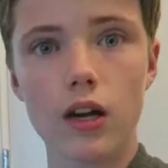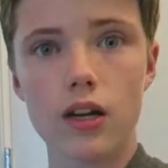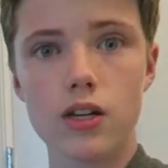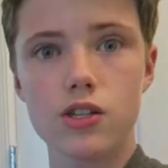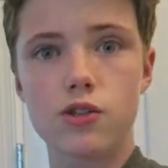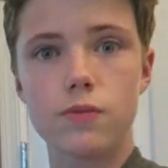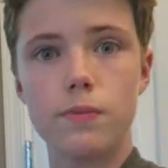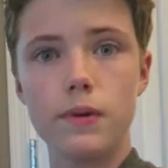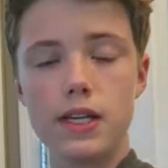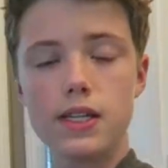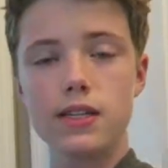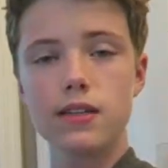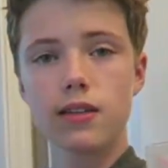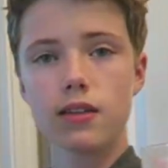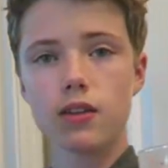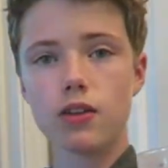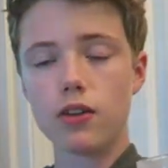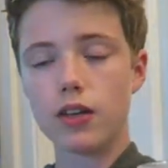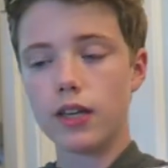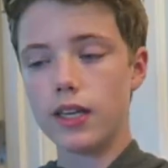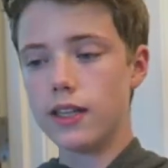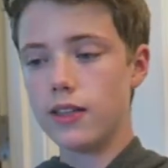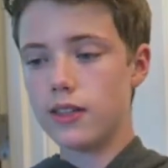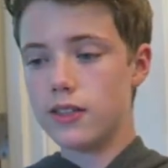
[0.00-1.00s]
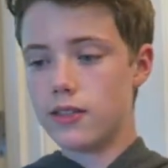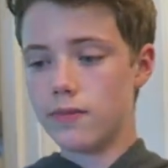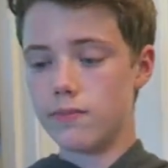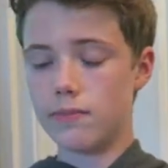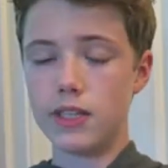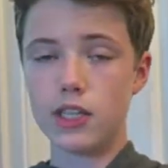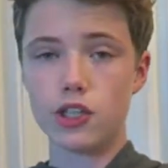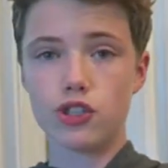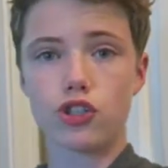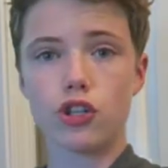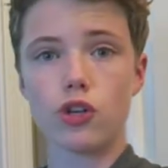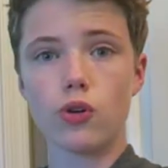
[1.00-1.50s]
Alright guys, basically, you're gonna need
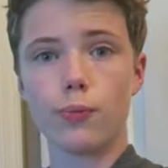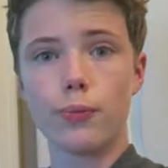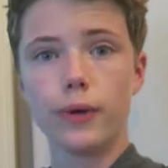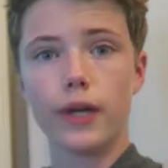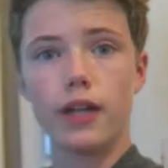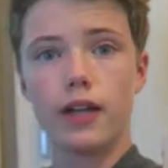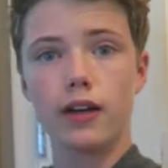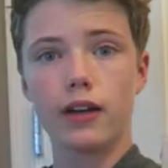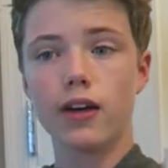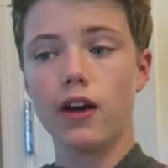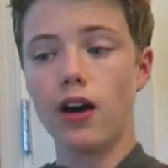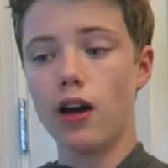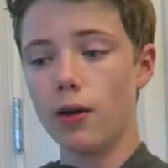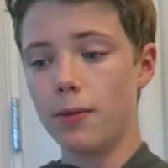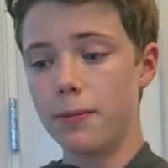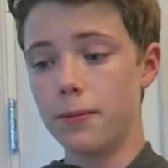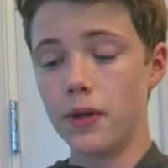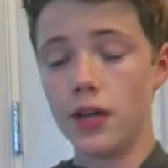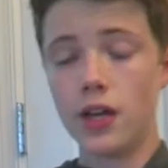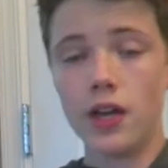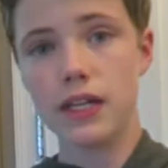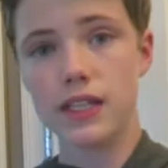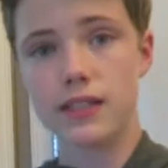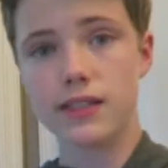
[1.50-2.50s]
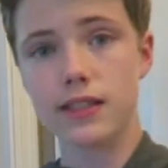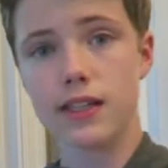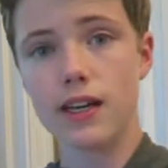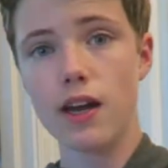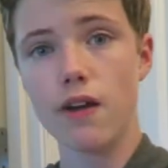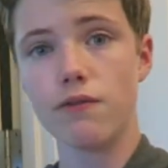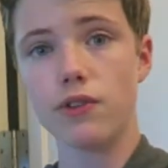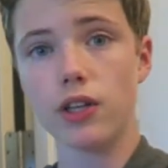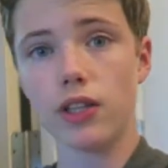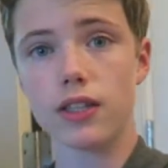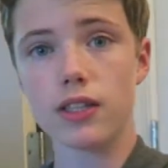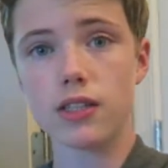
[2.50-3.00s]
some dish soap and a cup.
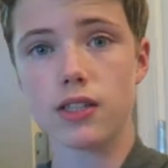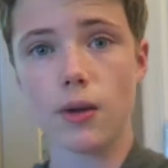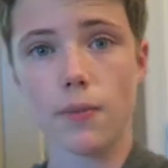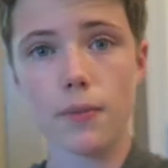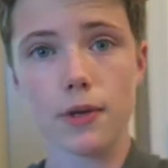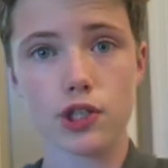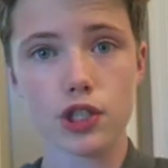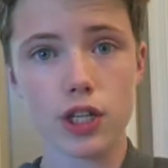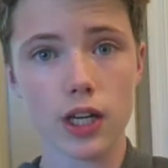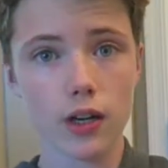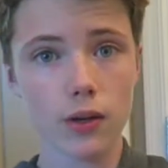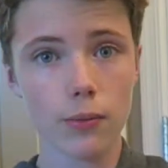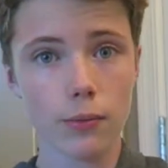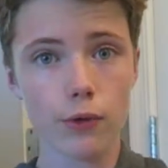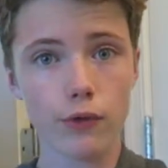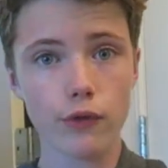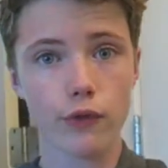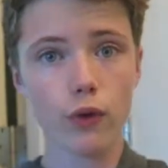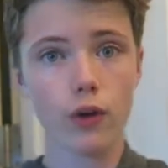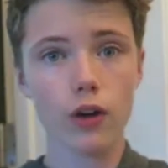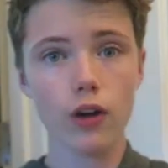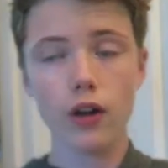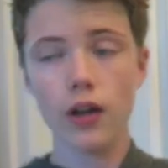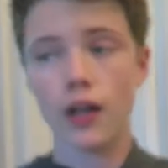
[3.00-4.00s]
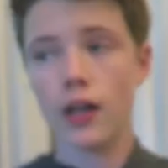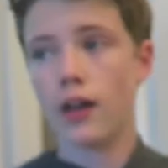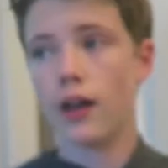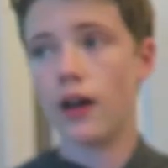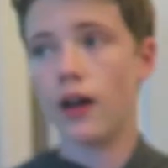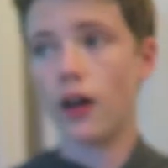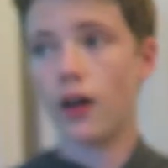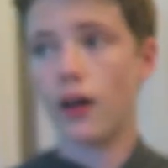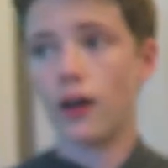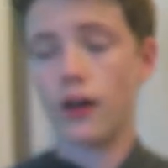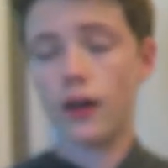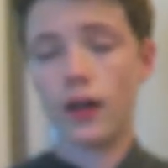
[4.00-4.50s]
Basically, I've done this on my channel before.
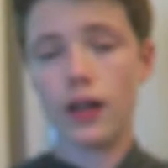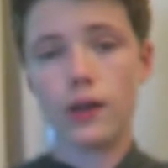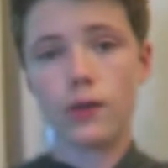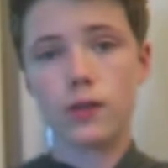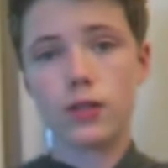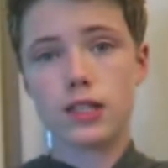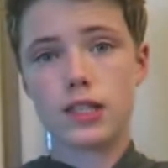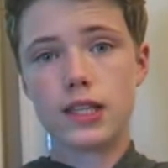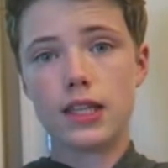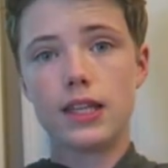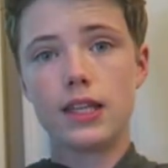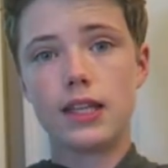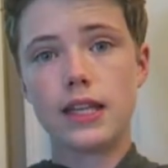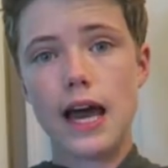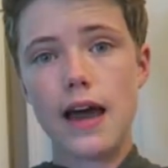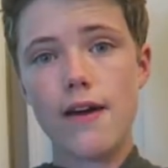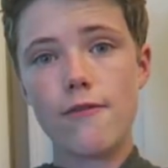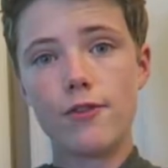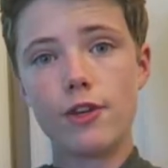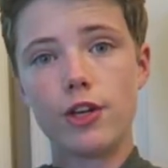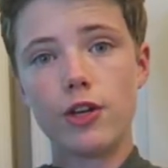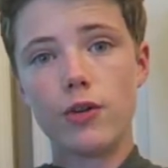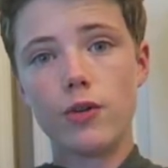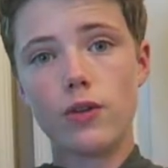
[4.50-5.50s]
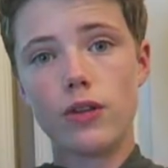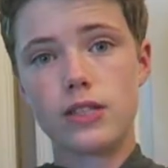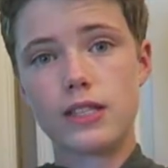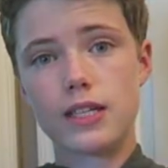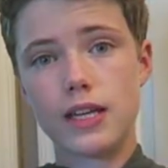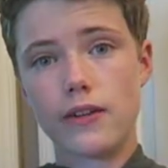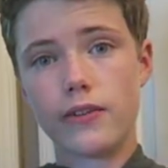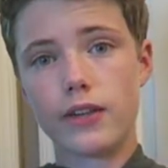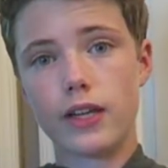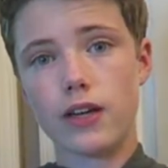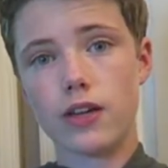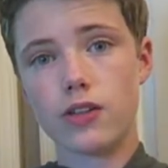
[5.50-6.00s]
It was in that video
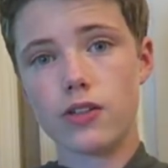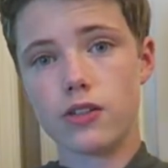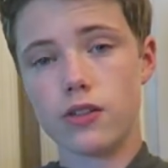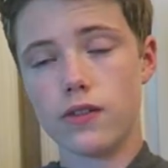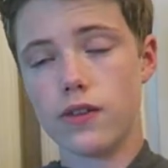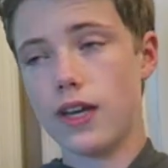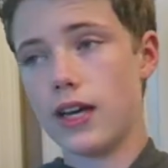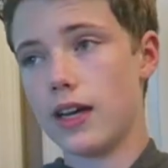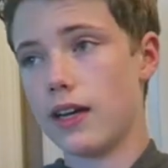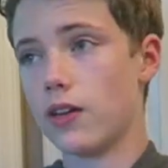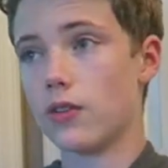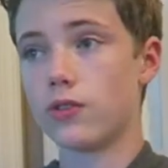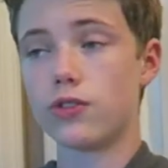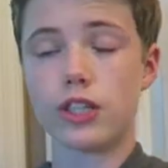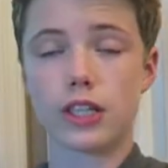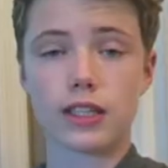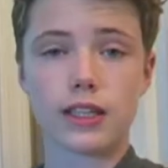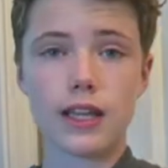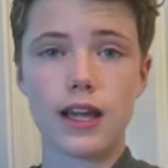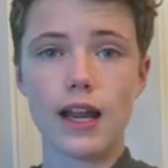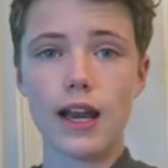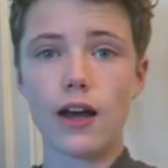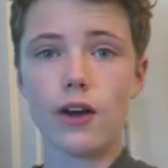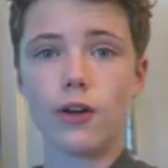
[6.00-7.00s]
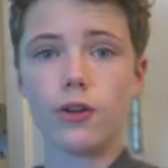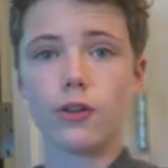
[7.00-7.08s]
that's down there, so yeah, go check that